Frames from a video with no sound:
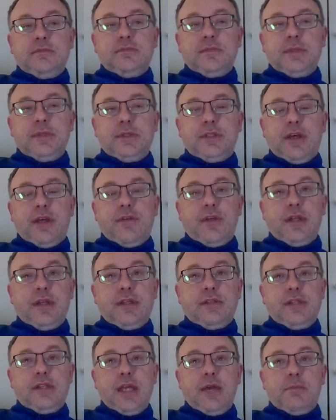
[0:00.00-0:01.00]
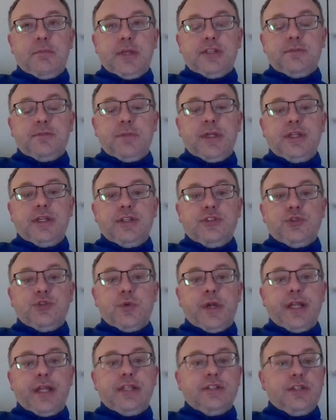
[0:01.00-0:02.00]
David, yeah, must have been in his
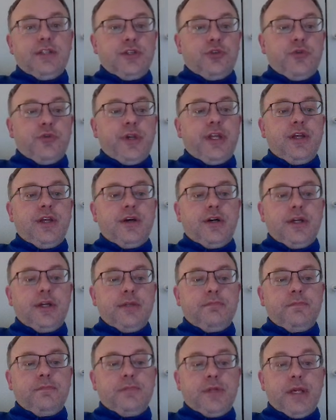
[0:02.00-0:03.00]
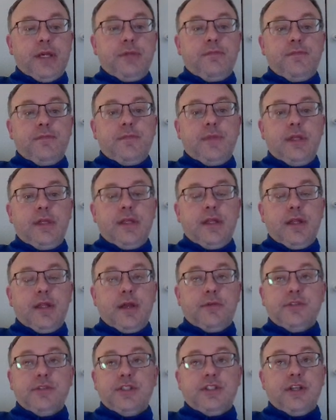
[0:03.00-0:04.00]
20s, a Greek guy. Played. That
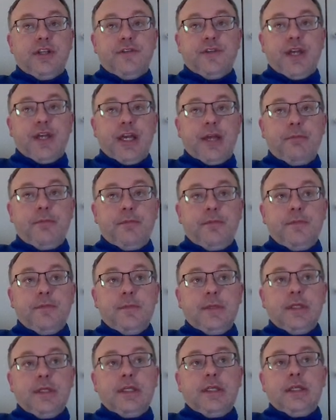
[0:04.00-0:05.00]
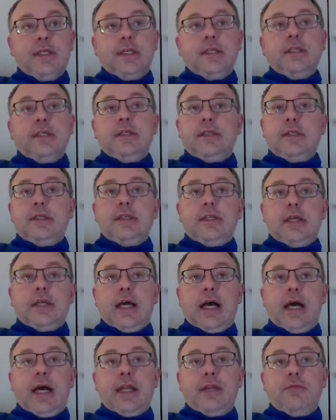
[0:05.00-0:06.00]
was a tough game.
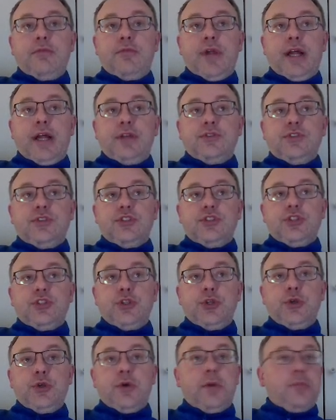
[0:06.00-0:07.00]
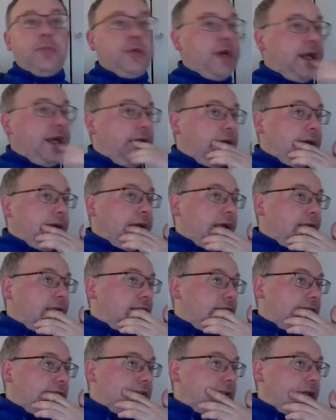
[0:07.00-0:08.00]
And in round 2, I played
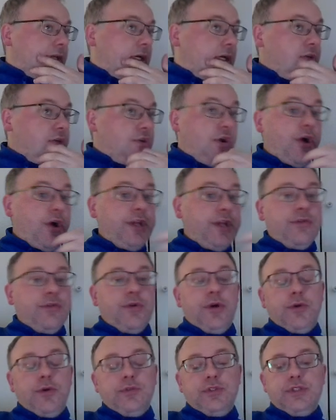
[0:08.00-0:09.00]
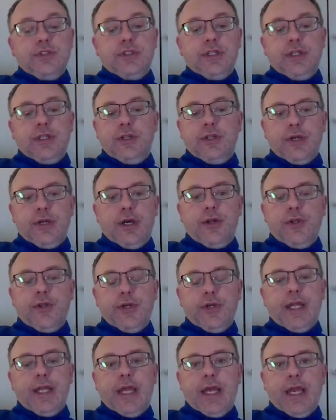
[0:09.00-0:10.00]
against 9-year-olds. I'll
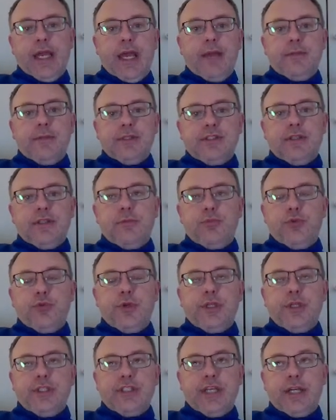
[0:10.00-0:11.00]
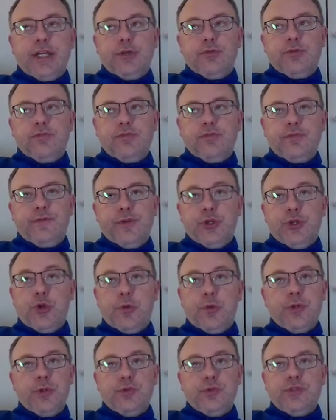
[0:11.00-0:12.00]
look at that game at some point in the channel.
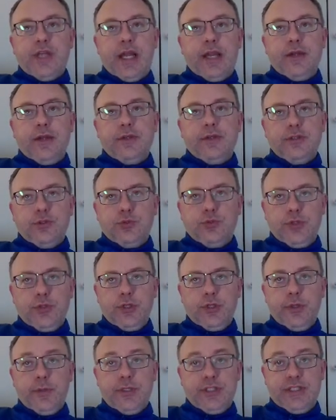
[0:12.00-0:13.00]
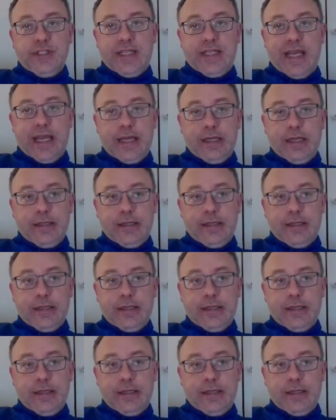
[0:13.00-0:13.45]
Phenomenal talent called Lewis Cheng,